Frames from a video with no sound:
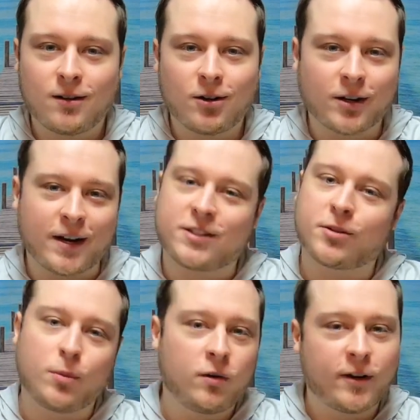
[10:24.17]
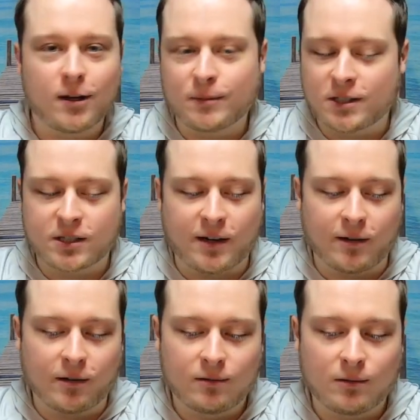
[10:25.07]
Okay, so moving up the
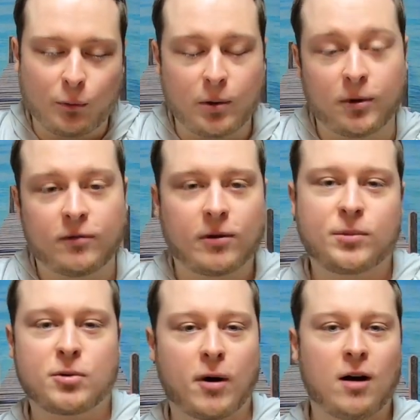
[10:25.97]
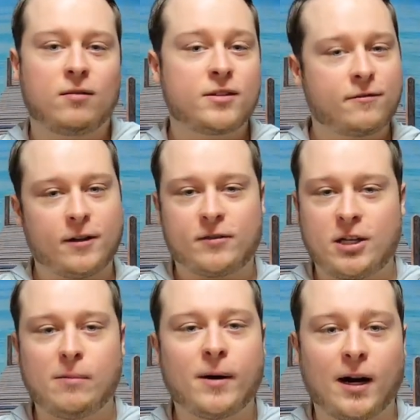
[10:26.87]
scale, we went from 12 to
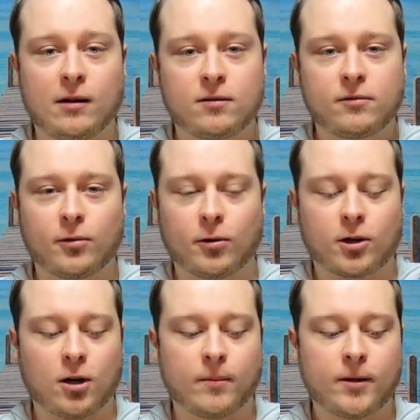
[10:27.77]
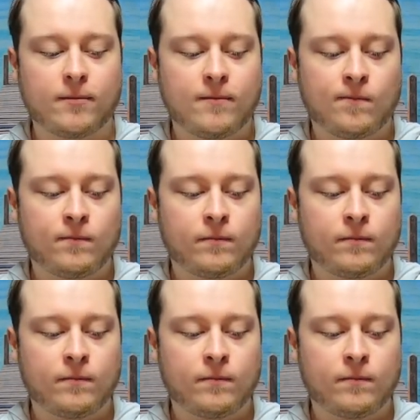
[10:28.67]
15 pound fluorocarbon